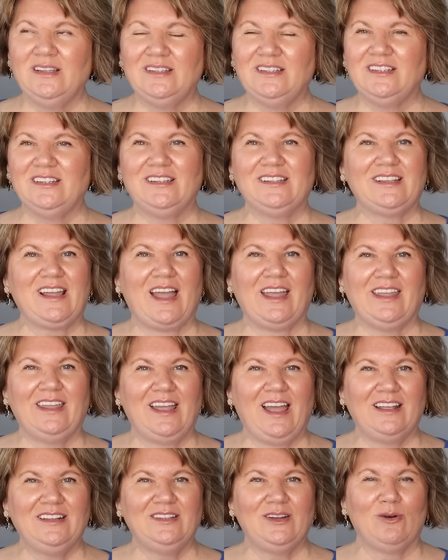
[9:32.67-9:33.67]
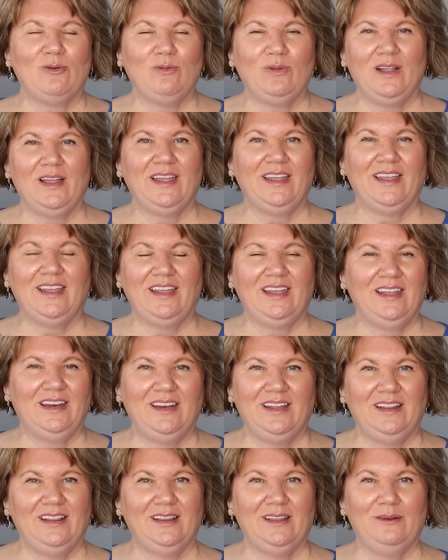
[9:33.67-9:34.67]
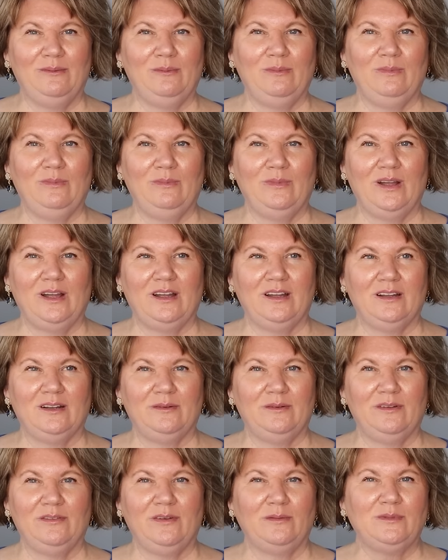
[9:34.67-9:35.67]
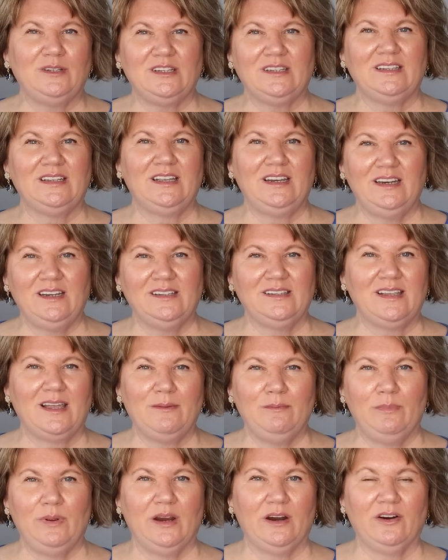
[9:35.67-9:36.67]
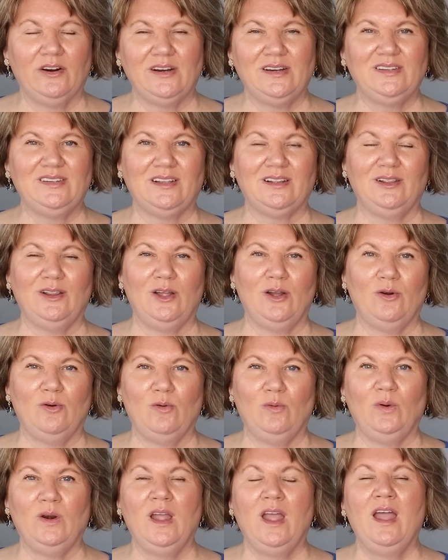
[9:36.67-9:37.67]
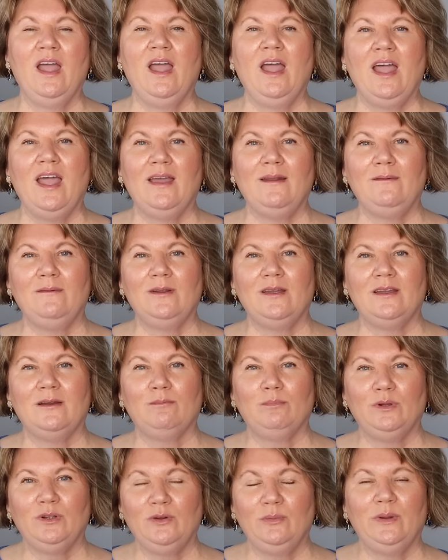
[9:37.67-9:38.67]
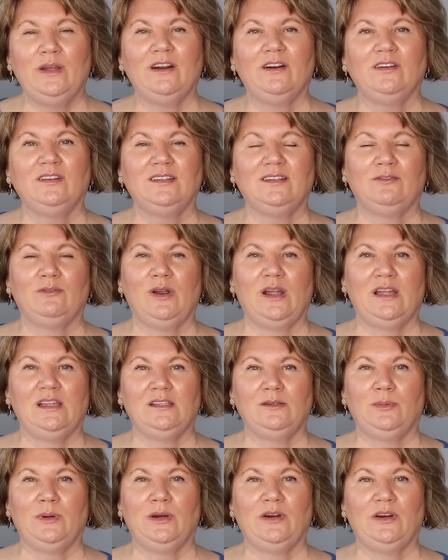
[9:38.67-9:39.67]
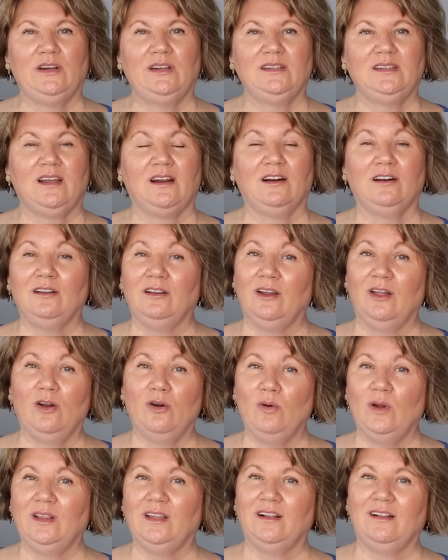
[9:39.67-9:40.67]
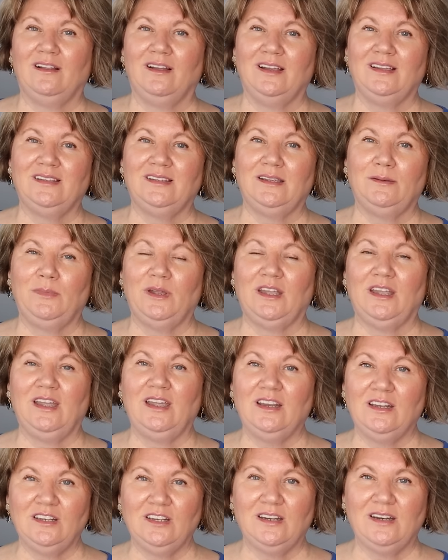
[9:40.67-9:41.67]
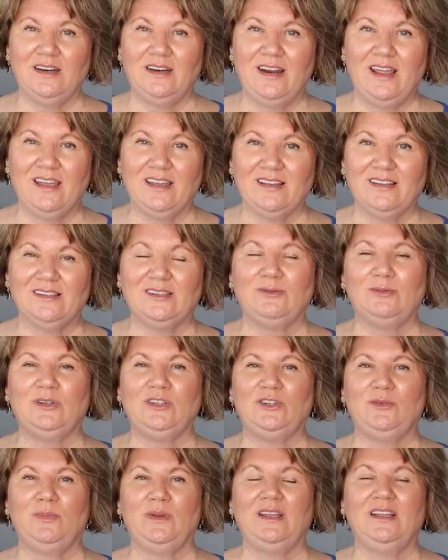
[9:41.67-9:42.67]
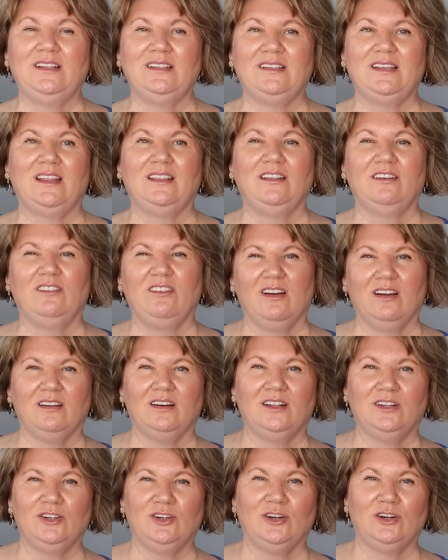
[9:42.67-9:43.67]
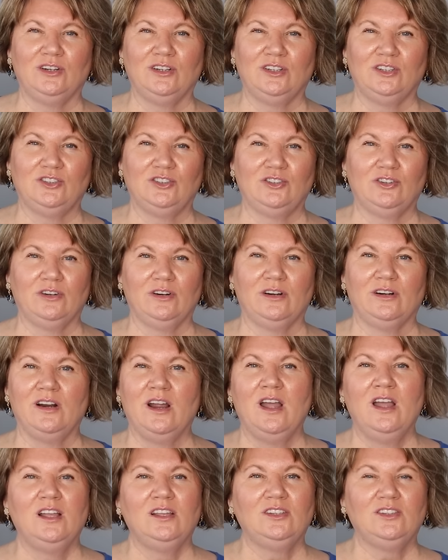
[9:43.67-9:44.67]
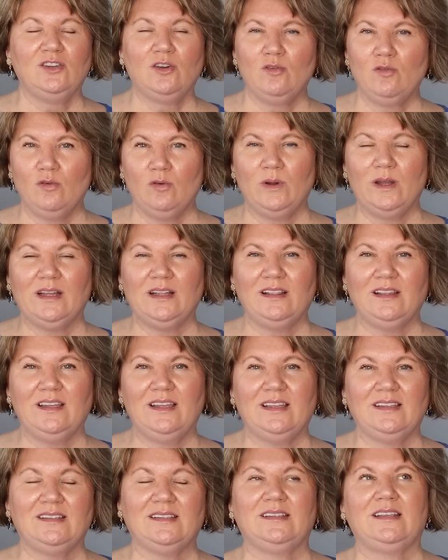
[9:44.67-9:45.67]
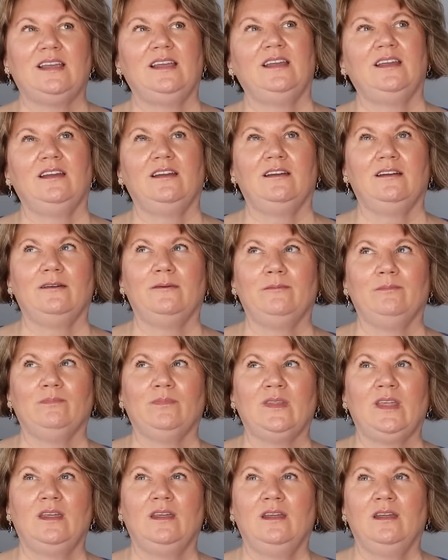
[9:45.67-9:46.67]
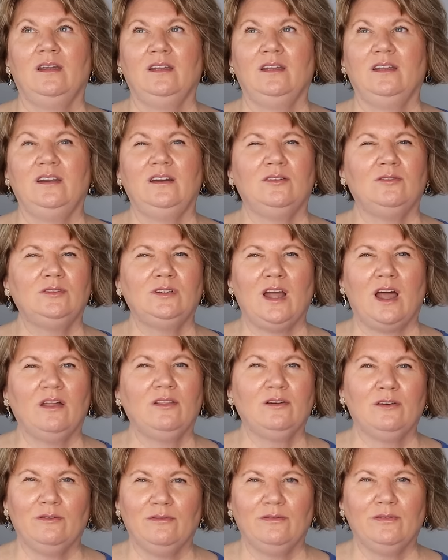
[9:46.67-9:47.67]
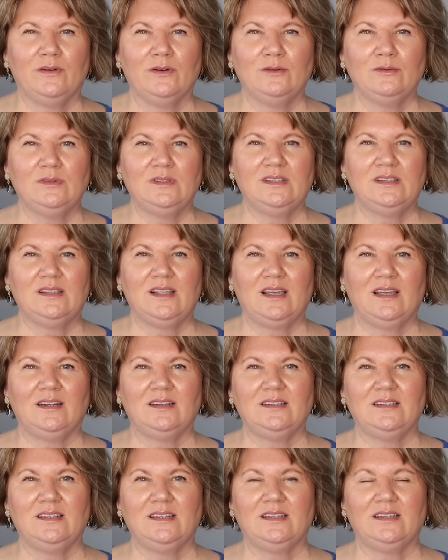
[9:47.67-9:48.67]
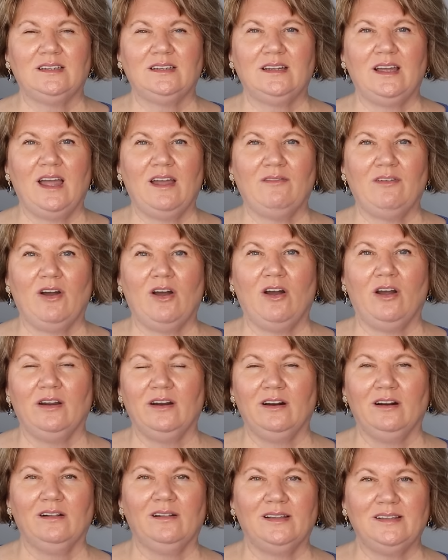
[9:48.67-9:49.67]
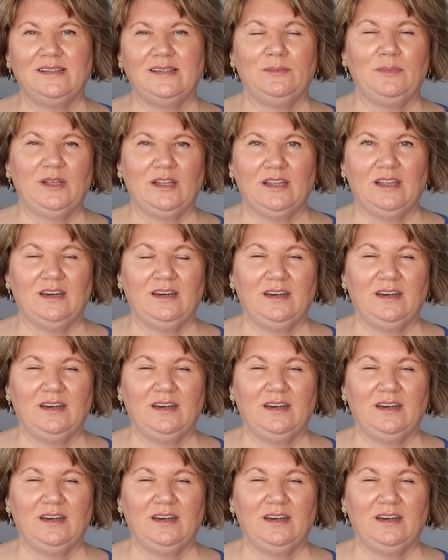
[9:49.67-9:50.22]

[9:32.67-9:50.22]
it's just, I, I don't like eating them uh, if I'm just eating, say, berries alone. And uh, blueberries and raspberries are low in the glycemic index, which means that they're not gonna turn to sugar so quickly as, say, um, you know, other fruits that uh, have a higher glycemic